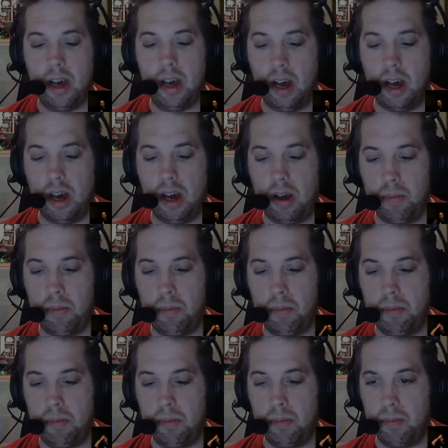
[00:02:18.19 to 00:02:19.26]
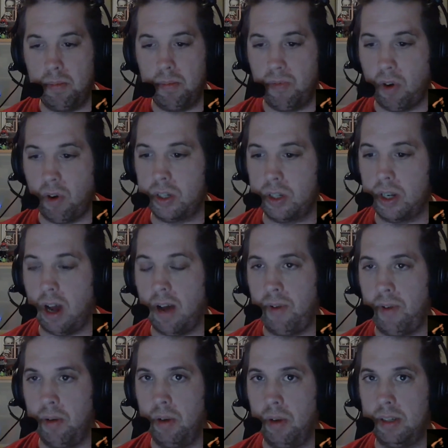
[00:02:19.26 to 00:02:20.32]
First off,
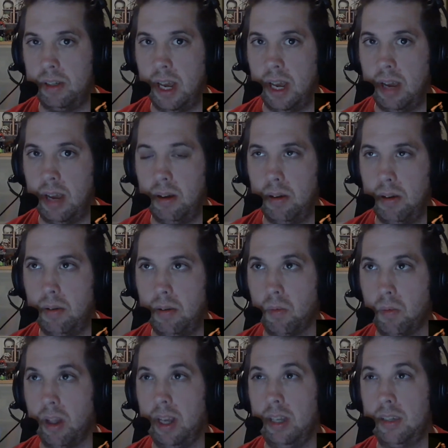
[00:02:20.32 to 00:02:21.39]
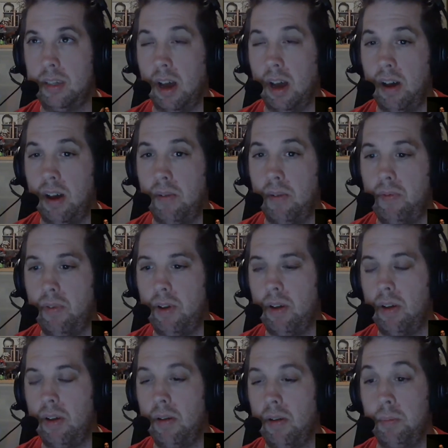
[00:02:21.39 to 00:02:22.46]
it was a release of
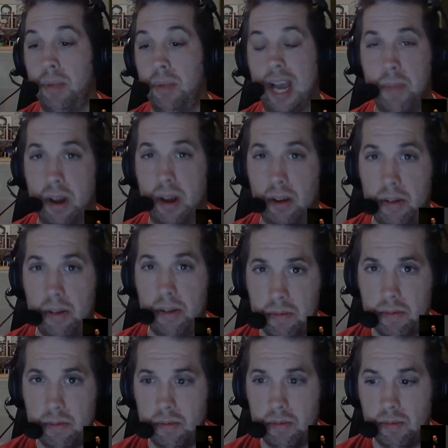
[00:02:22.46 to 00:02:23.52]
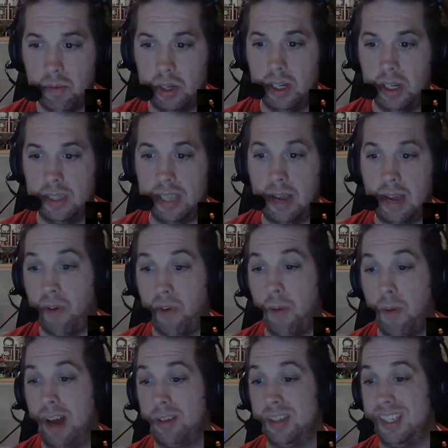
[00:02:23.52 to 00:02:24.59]
Black Metal, which is a
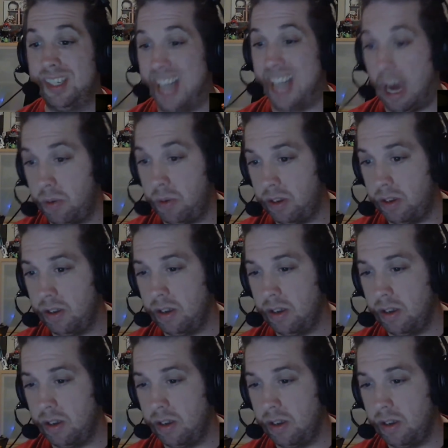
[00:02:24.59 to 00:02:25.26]
farmhouse stout.